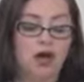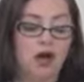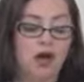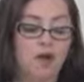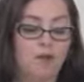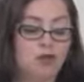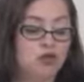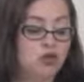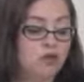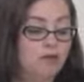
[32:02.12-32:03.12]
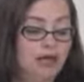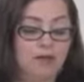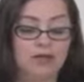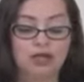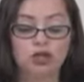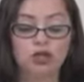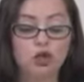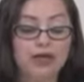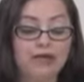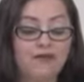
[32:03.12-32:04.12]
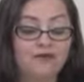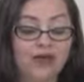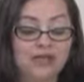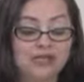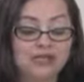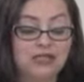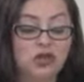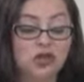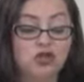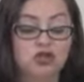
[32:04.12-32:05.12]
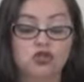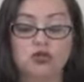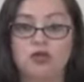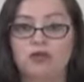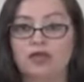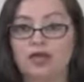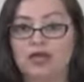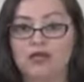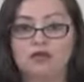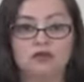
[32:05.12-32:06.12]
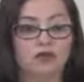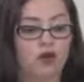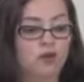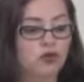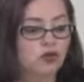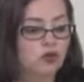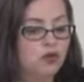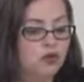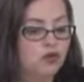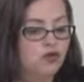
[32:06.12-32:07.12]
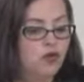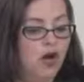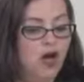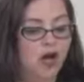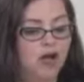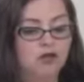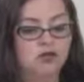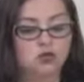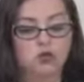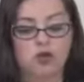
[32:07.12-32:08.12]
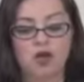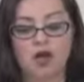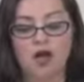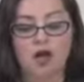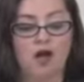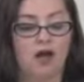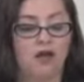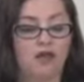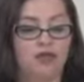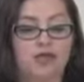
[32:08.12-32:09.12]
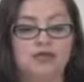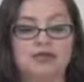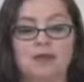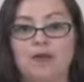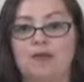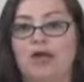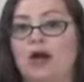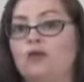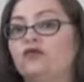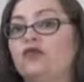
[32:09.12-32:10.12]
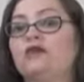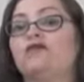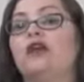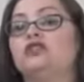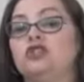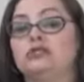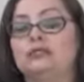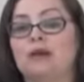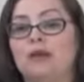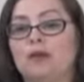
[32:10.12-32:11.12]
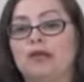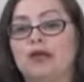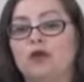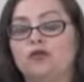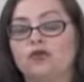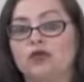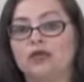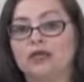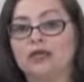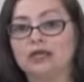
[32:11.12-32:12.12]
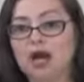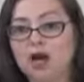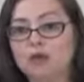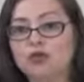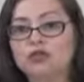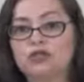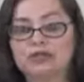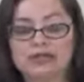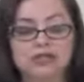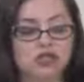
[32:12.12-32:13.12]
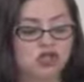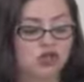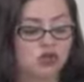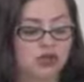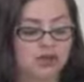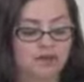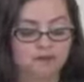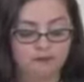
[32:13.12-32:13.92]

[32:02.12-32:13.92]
to maybe look at inventing certain things, pharmaceutical drugs, or things that may be helpful, inventions that may be helpful in commerce and industry.